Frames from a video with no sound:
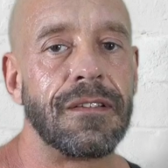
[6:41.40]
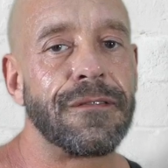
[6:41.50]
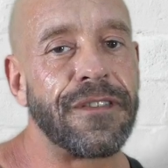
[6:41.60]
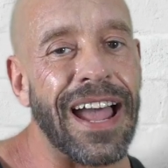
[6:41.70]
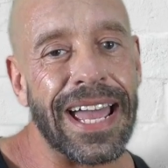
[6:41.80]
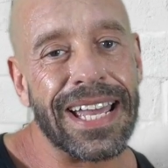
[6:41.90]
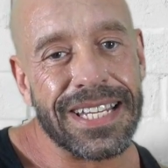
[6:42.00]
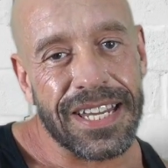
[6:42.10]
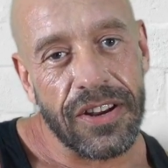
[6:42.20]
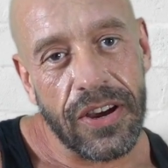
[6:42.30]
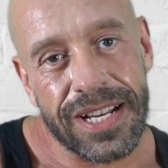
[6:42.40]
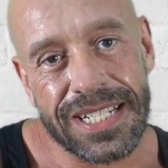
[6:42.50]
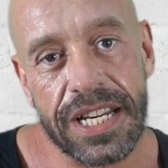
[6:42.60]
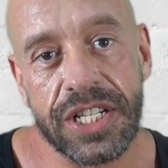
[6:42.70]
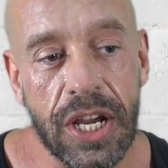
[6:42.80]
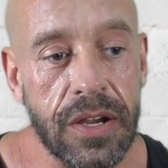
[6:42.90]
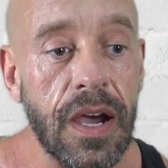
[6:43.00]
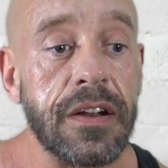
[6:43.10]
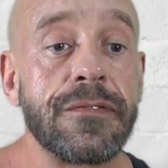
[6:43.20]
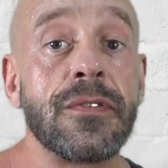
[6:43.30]
Fat is inert tissue,
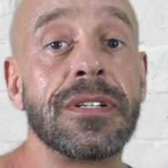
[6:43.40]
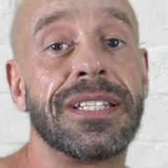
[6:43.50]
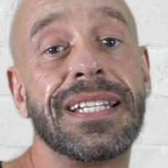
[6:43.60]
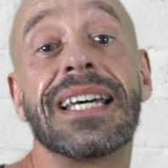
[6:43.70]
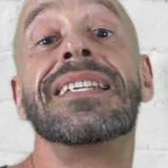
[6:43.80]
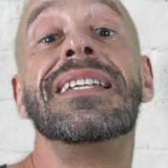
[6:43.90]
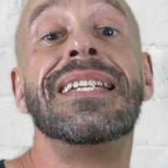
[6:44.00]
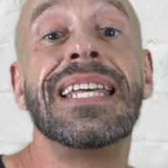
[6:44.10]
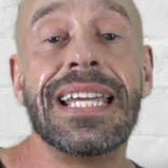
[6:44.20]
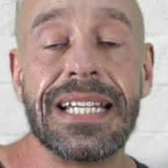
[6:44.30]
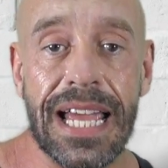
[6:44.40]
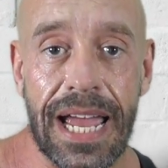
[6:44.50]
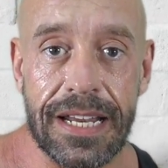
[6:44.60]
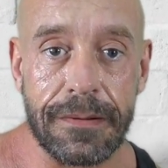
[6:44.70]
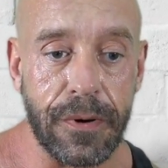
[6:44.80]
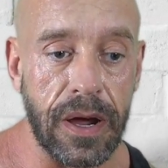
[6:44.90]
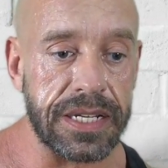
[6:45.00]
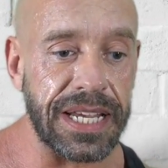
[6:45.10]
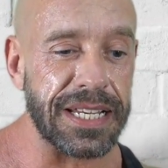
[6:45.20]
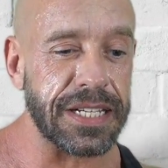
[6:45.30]
and of course it doesn't need any
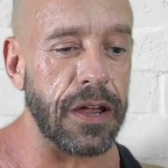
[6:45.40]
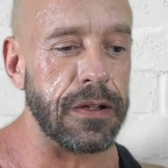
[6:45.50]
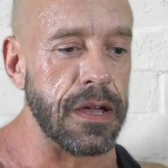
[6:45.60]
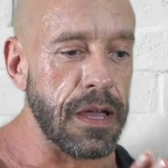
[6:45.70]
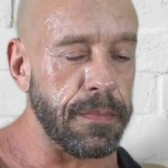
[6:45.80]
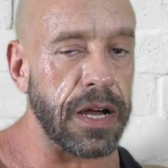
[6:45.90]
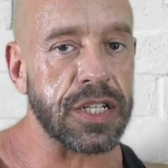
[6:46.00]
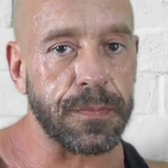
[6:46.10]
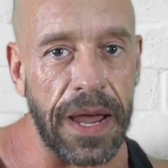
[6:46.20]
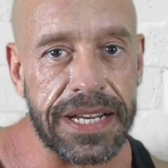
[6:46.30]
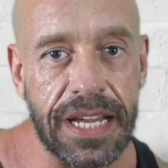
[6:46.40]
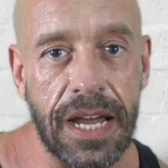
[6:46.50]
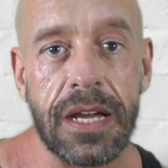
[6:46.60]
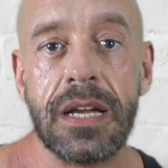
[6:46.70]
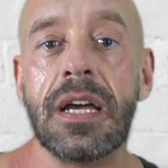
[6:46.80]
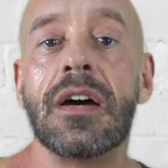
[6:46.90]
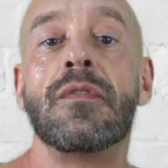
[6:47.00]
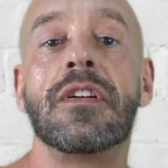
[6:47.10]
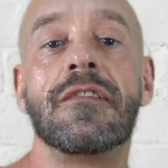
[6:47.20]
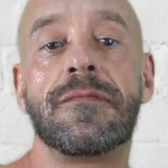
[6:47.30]
protein, so much better
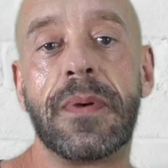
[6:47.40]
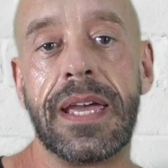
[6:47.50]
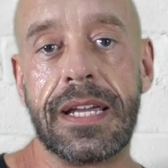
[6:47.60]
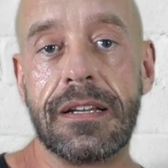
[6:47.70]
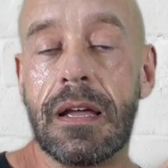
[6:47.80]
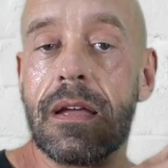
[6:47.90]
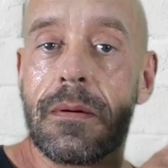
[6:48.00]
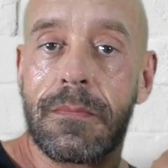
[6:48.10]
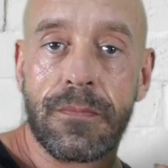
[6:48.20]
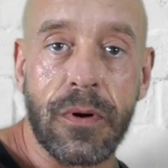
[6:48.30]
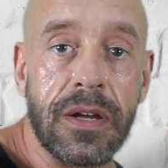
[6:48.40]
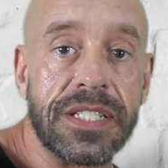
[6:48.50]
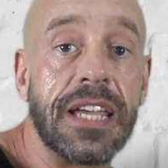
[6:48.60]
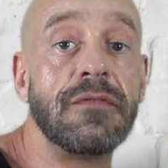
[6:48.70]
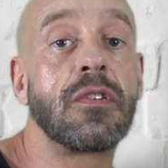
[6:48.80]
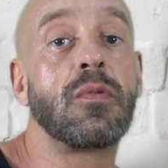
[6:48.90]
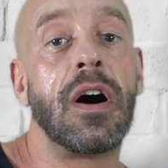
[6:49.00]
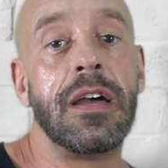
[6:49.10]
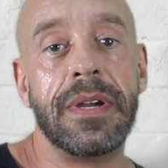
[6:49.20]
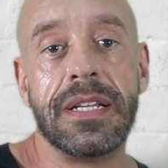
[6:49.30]
would have been protein
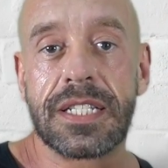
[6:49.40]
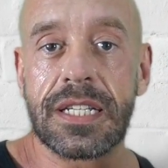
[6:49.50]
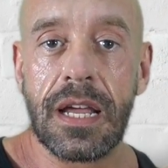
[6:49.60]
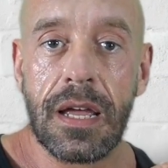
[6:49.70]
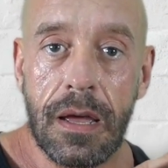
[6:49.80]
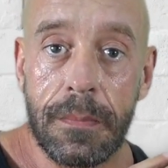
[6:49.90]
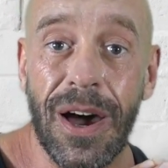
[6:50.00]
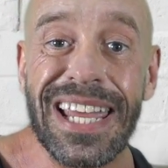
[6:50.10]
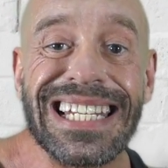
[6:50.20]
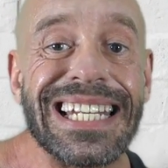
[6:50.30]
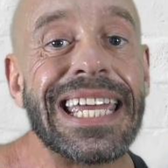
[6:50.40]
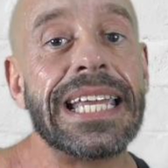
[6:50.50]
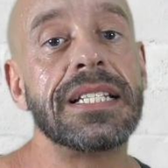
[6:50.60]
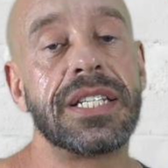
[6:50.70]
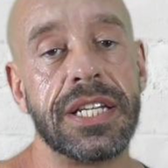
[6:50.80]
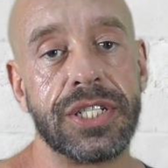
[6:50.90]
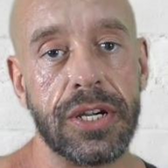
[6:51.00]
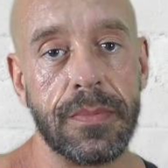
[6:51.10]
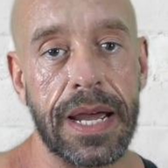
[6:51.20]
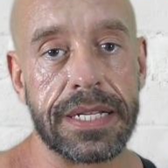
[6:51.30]
requirements by lean
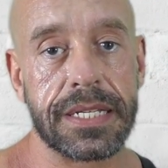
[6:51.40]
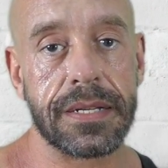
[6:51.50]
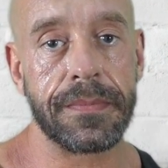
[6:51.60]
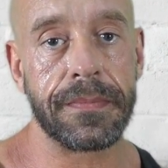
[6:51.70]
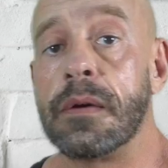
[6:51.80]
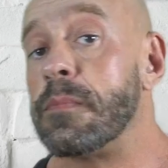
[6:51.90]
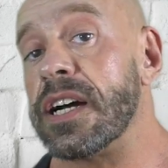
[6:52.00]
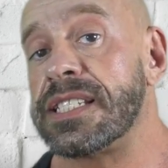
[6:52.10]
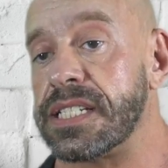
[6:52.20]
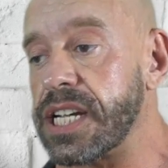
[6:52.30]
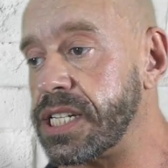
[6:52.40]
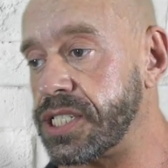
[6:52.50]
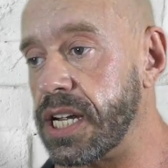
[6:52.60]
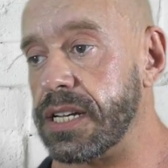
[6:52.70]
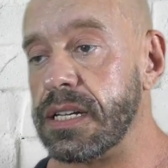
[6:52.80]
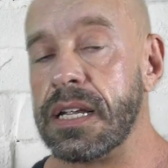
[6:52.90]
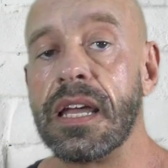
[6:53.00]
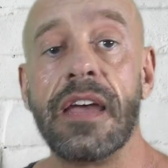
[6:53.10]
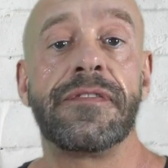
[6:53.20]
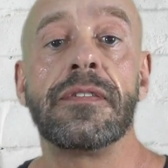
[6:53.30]
tissue mass. My suggestion,
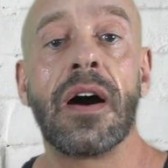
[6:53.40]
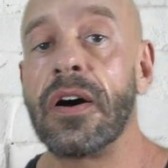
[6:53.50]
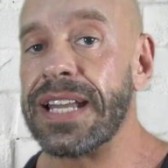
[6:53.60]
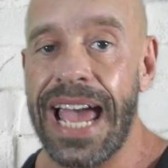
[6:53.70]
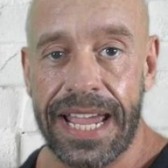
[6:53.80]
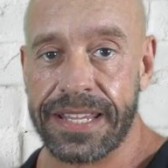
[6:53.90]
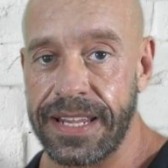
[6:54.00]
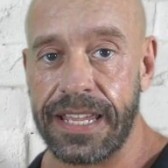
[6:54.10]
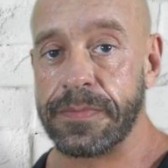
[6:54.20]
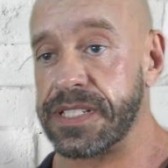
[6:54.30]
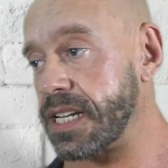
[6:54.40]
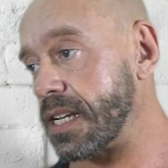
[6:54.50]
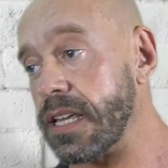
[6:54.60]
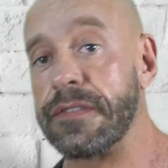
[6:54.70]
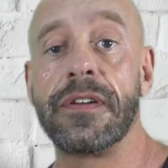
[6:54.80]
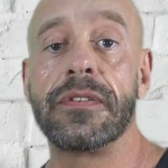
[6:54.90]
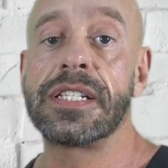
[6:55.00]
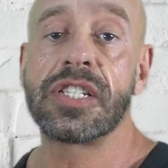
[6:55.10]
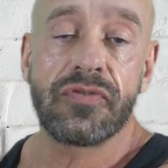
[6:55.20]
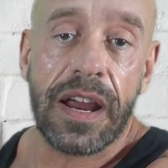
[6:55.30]
if you are an athlete, particularly if you're a
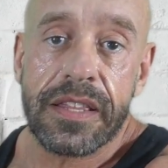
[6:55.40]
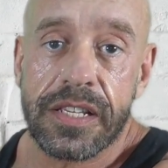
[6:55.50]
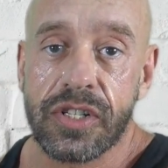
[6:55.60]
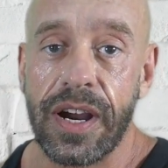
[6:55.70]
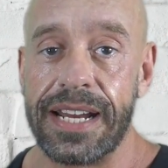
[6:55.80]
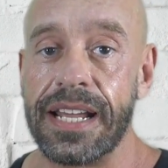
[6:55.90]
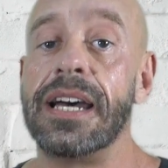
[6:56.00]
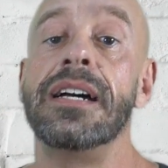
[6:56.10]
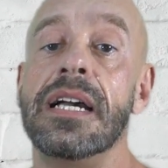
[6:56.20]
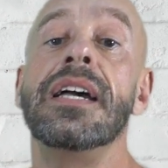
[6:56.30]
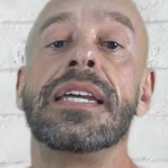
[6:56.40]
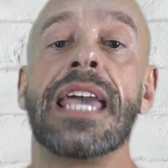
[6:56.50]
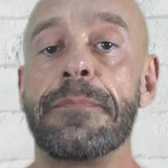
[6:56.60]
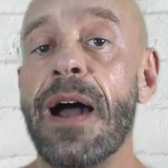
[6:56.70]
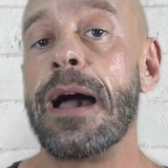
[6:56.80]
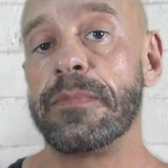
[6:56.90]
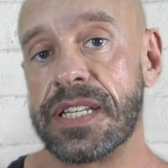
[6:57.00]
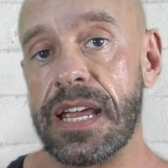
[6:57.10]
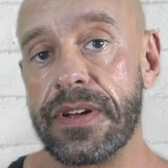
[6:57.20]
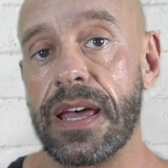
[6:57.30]
strength trainer, perhaps
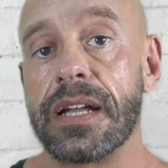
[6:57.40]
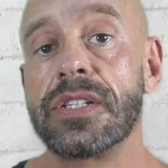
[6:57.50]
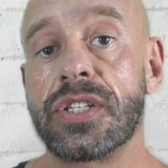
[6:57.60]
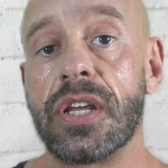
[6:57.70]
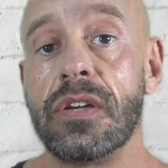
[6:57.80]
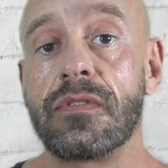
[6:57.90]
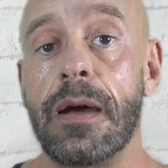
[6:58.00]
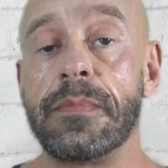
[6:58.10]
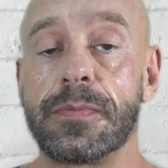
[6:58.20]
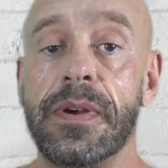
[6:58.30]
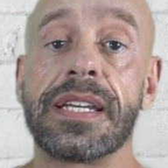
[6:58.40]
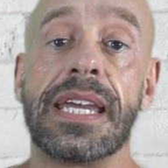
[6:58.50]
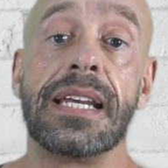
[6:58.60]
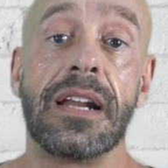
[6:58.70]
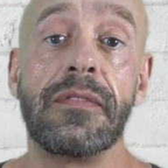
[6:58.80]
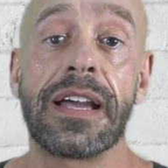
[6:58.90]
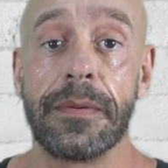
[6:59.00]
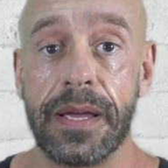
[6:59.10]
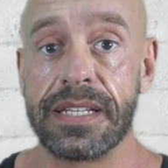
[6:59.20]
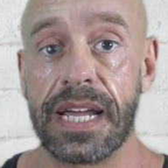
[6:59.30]
nearer that 2 grams per kilo
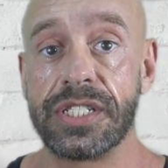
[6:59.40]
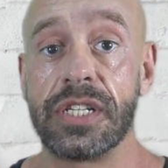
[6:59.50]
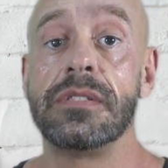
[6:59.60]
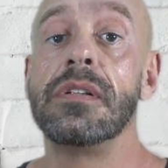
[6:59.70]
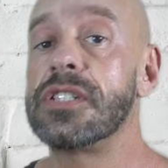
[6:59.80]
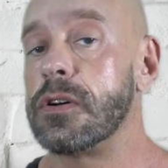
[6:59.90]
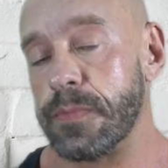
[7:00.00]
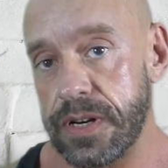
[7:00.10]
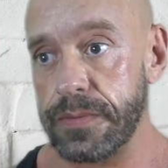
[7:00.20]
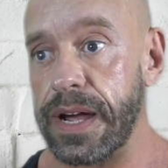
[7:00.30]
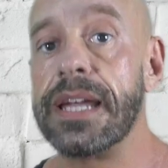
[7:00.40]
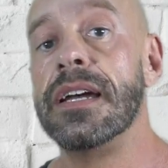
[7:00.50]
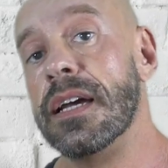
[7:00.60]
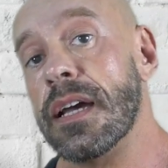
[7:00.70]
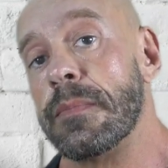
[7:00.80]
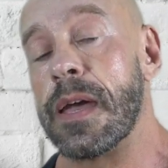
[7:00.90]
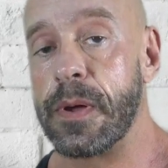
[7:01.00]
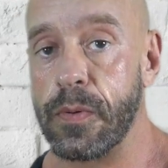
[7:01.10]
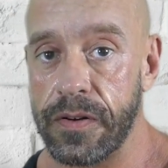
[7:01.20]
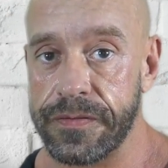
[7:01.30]
recommendation, total body weight, may
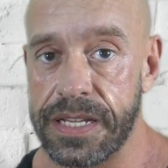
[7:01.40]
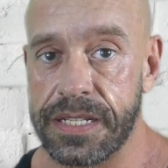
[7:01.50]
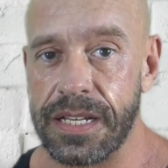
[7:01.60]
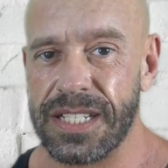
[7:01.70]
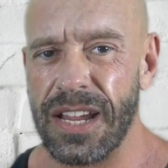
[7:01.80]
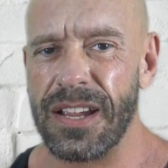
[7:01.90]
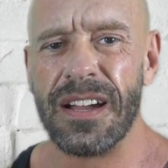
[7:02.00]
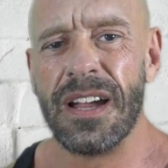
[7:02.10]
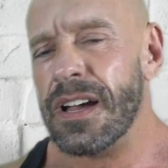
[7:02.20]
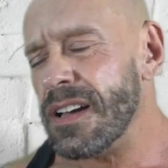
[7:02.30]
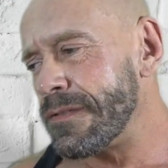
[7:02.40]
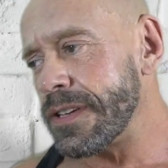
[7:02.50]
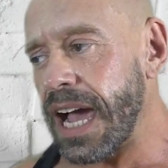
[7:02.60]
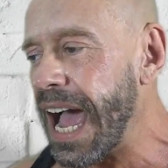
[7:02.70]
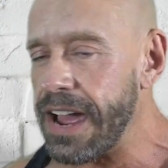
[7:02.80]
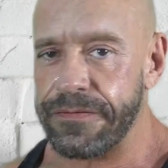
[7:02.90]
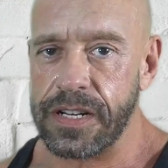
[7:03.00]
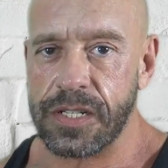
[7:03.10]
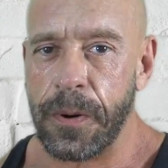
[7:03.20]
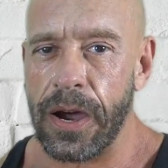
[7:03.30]
be worth listening to. For your
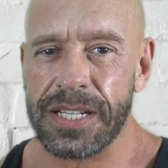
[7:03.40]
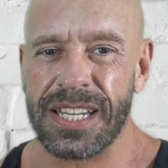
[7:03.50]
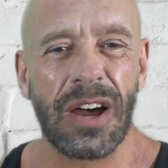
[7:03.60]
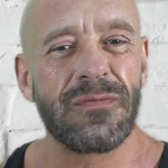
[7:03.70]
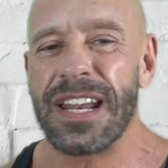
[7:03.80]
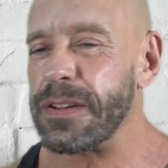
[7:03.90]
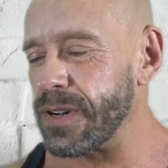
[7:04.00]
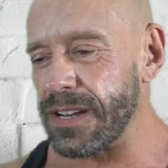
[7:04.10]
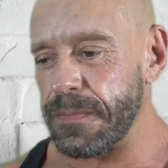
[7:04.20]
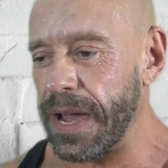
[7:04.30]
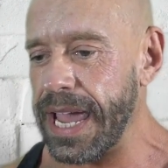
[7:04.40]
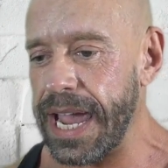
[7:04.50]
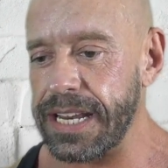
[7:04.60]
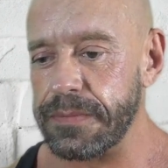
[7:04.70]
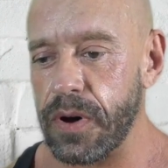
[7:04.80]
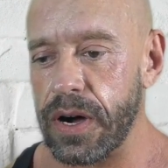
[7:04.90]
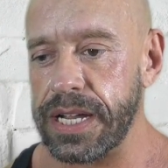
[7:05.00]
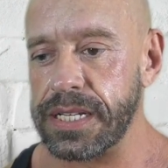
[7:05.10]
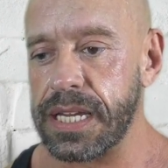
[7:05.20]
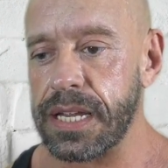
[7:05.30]
average person, I really wouldn't pay it any
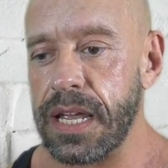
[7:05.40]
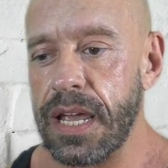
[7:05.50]
mind.